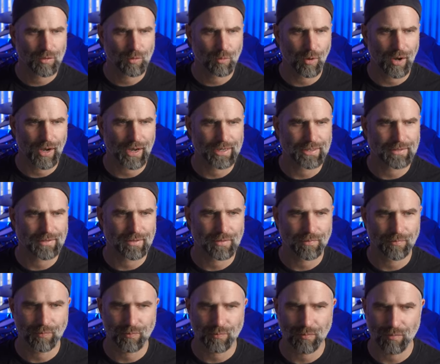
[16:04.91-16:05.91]
quite
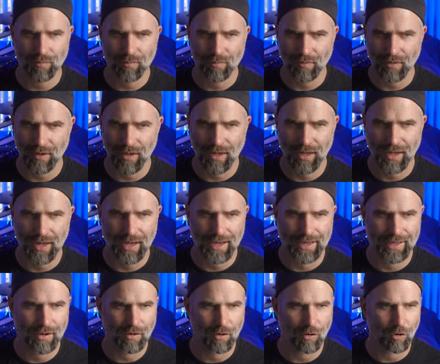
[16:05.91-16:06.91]

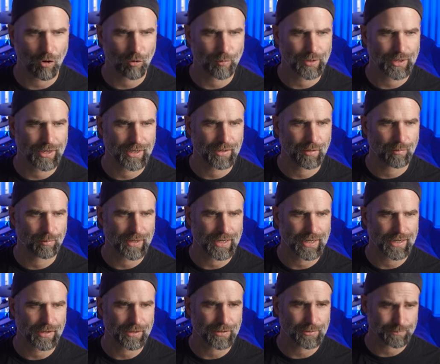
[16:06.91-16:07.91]
high carbonated
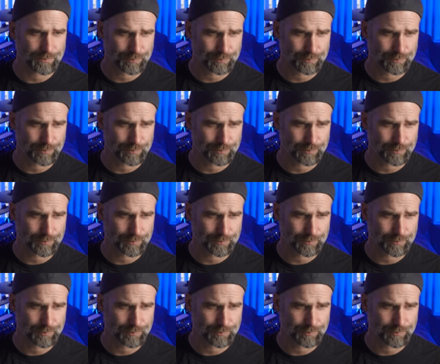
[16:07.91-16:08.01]
beer.